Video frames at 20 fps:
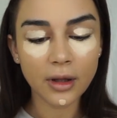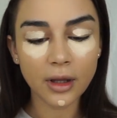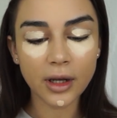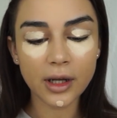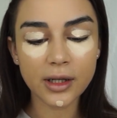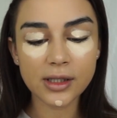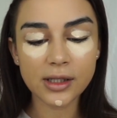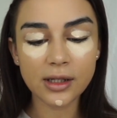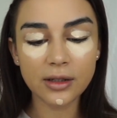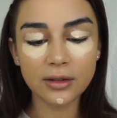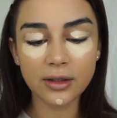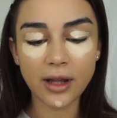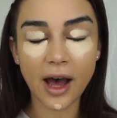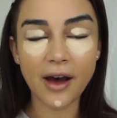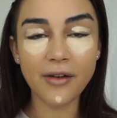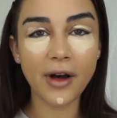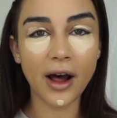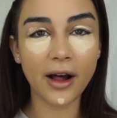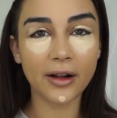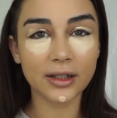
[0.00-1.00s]
Like, I still
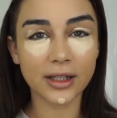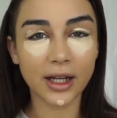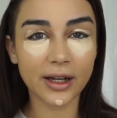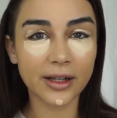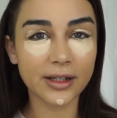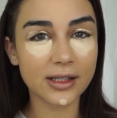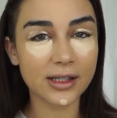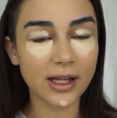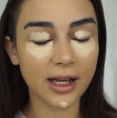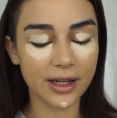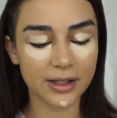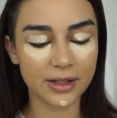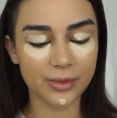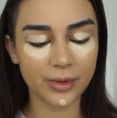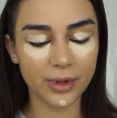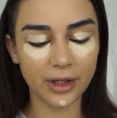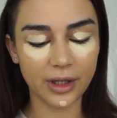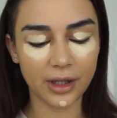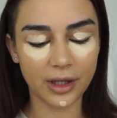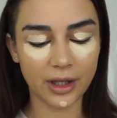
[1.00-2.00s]
love Valentine's Day. It's
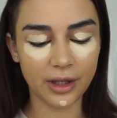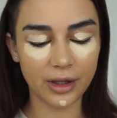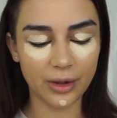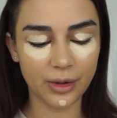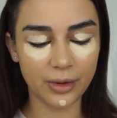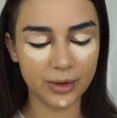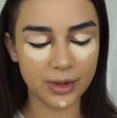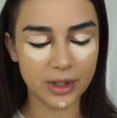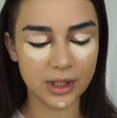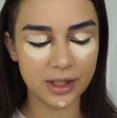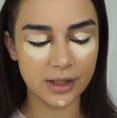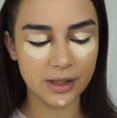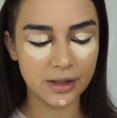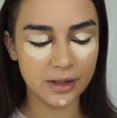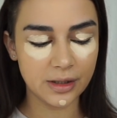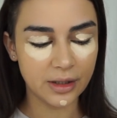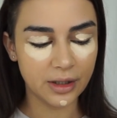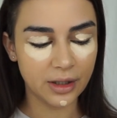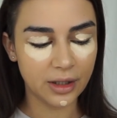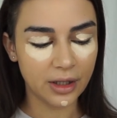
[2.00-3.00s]
really cute
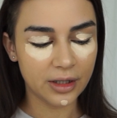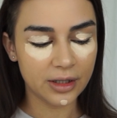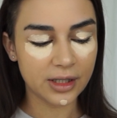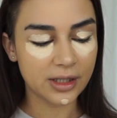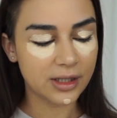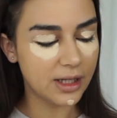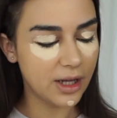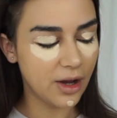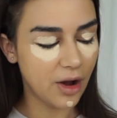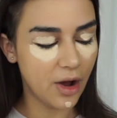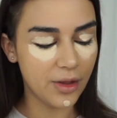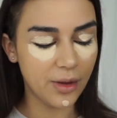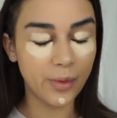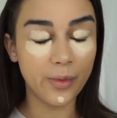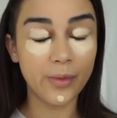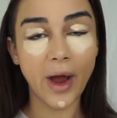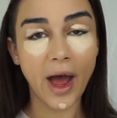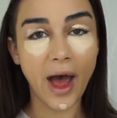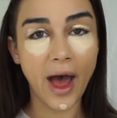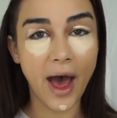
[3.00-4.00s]
to see all the
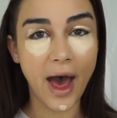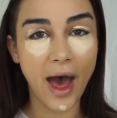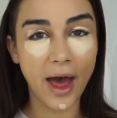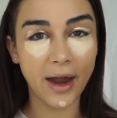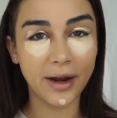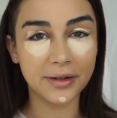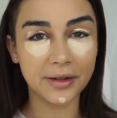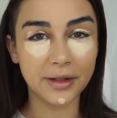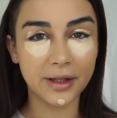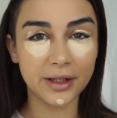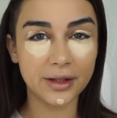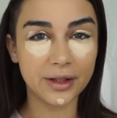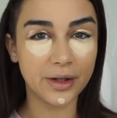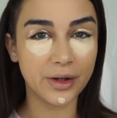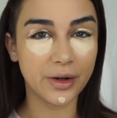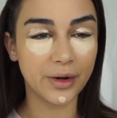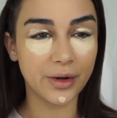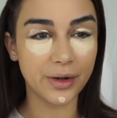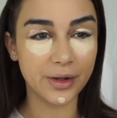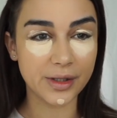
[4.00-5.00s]
red and like the
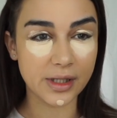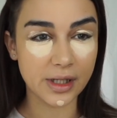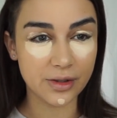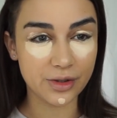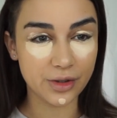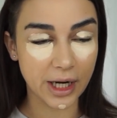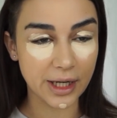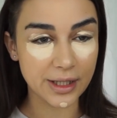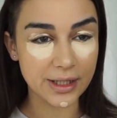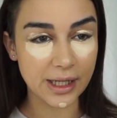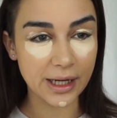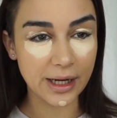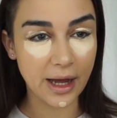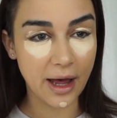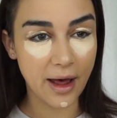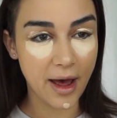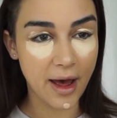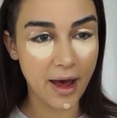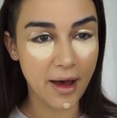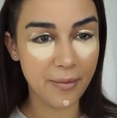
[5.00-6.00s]
girls like dressing
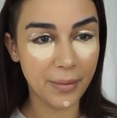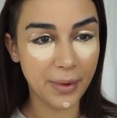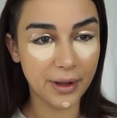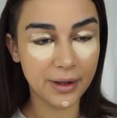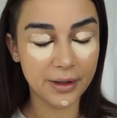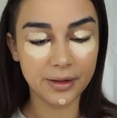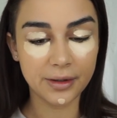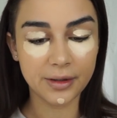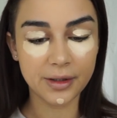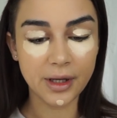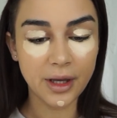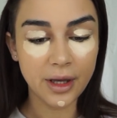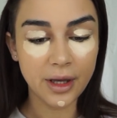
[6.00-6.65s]
up and